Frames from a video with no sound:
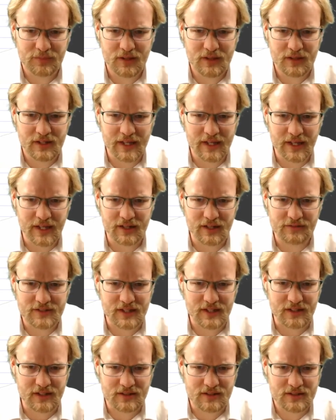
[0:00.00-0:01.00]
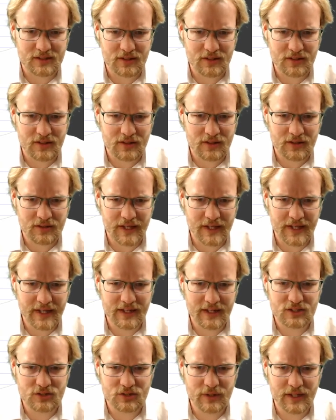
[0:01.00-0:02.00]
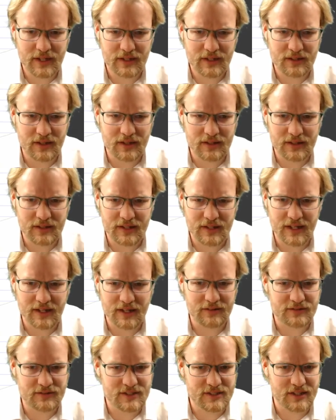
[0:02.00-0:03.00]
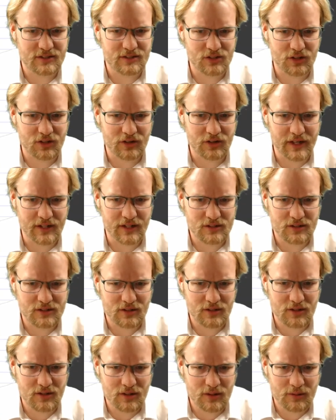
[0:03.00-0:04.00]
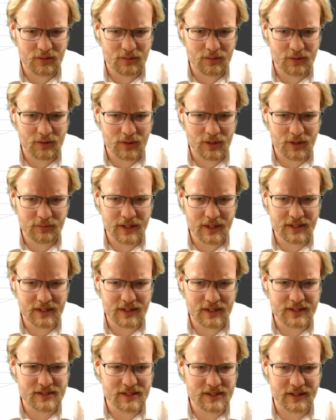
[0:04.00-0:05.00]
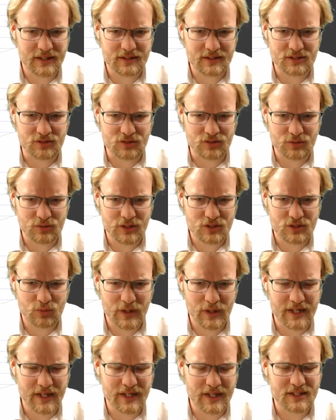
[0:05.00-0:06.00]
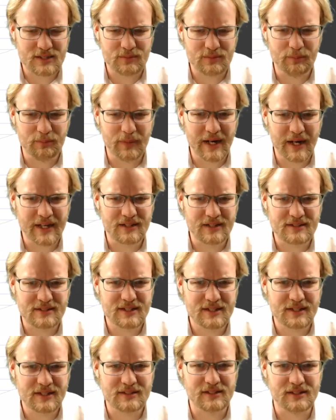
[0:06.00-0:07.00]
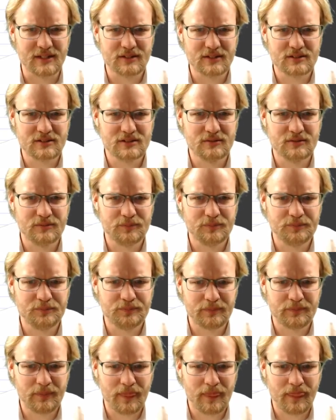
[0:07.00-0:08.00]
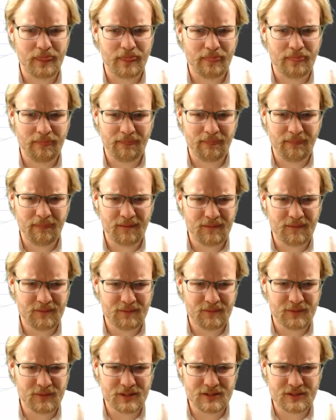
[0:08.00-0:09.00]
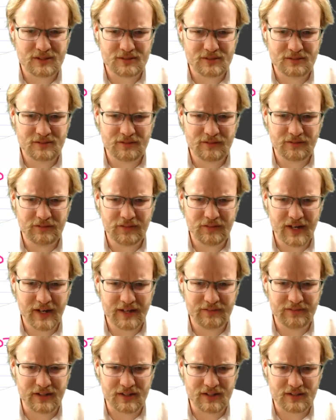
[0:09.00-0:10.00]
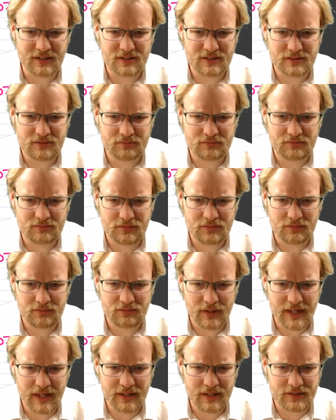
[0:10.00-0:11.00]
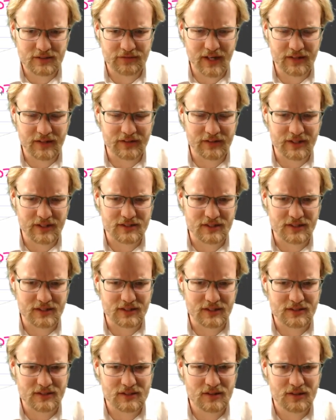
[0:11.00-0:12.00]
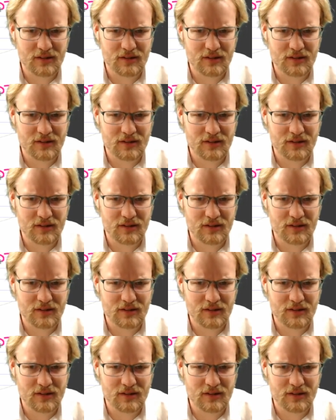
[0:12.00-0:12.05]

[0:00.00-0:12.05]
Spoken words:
negative 6. The x squared and the negative 6 are great. But what about these x's? What's 1x minus 6x? Well, it's 5x. Minus 5x at least.